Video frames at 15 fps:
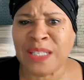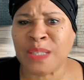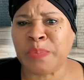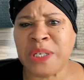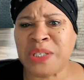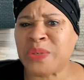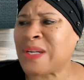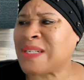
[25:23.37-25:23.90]

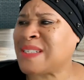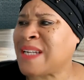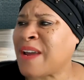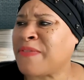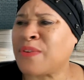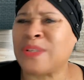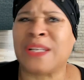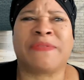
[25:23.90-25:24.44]
Spencer has
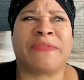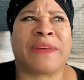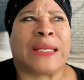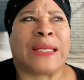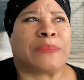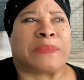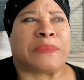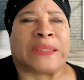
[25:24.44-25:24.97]
never
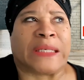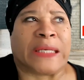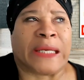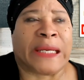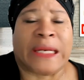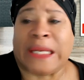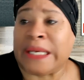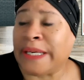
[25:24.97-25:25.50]
developed
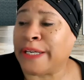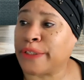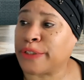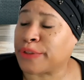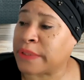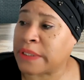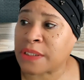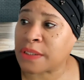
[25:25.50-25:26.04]
any
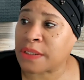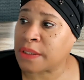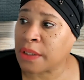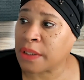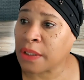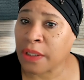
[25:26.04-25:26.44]
interest.